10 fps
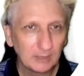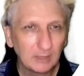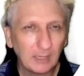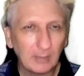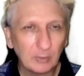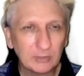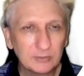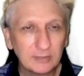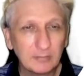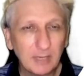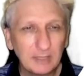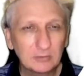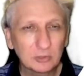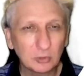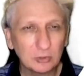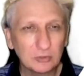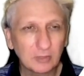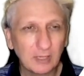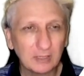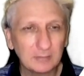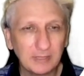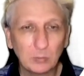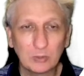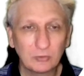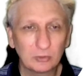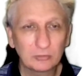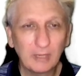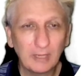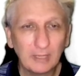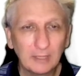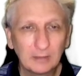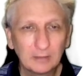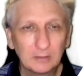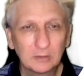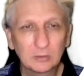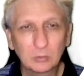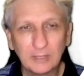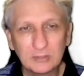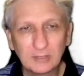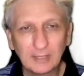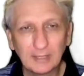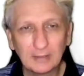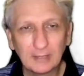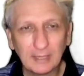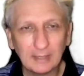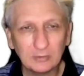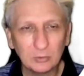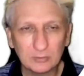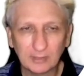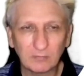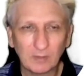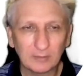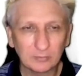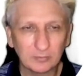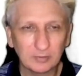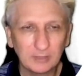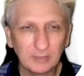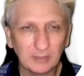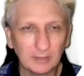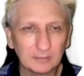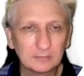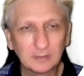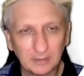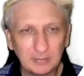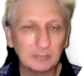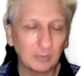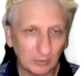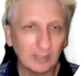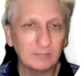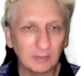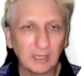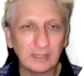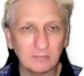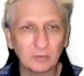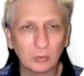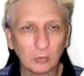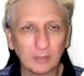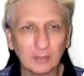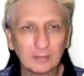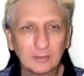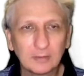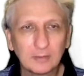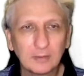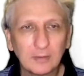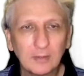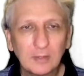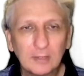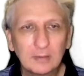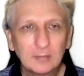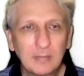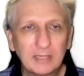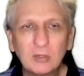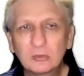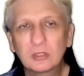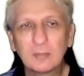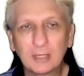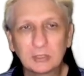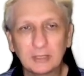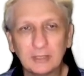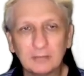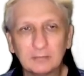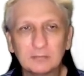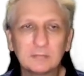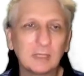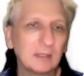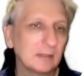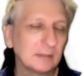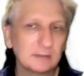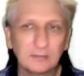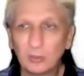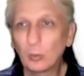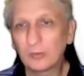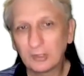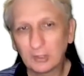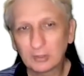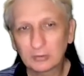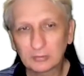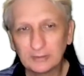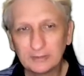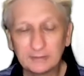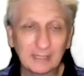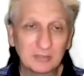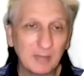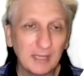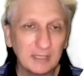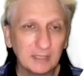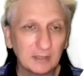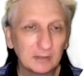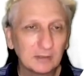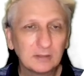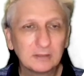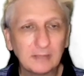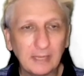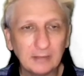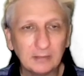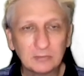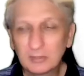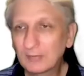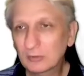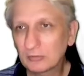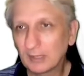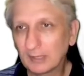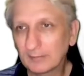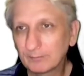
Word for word: And we can see the main surges are going to be in Western Australia, Queensland and New South Wales in particular, and a bit or in, and in Victoria. But not so much in the Northern Territory, in Tasmania and in South Australia.